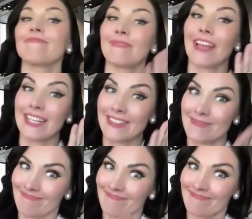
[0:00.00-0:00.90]

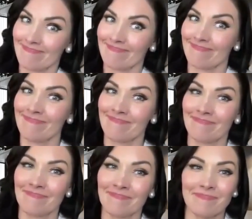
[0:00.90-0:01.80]

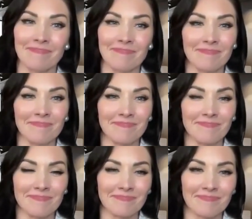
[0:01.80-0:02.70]

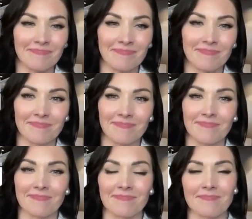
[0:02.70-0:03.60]

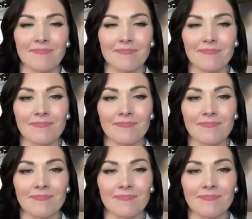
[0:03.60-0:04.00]
The person shown says nothing.